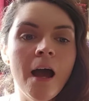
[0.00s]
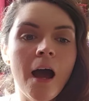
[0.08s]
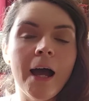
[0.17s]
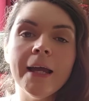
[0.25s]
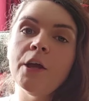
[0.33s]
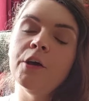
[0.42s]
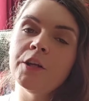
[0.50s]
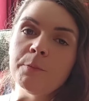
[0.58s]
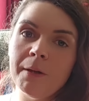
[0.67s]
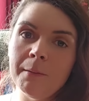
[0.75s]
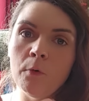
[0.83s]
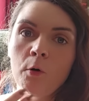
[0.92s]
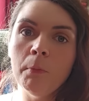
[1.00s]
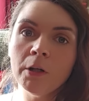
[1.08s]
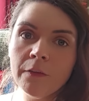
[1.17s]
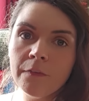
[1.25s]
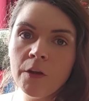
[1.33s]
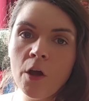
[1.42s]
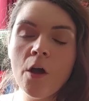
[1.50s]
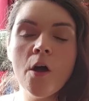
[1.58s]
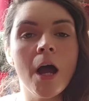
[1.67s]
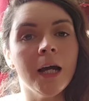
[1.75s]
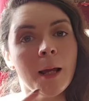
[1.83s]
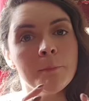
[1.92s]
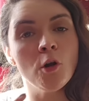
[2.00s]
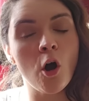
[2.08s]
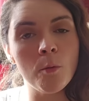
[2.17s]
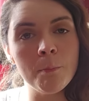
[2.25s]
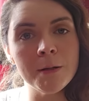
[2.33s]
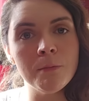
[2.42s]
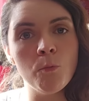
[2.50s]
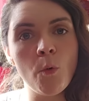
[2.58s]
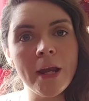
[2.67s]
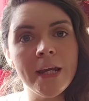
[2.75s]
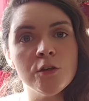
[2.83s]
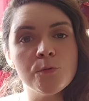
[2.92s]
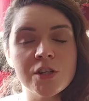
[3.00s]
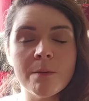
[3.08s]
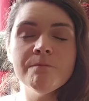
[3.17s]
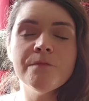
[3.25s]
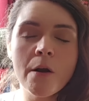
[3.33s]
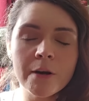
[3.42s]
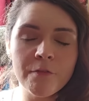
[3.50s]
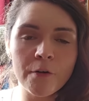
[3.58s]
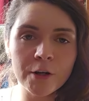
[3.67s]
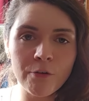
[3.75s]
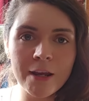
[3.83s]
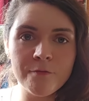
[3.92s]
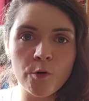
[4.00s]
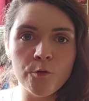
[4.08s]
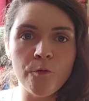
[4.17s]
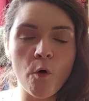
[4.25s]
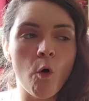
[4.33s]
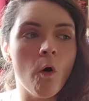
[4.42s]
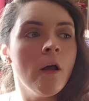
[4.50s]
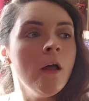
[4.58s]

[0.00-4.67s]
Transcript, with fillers: I earn a bit more money than her and I'm not on minimum wage, which I'm very, very grateful for.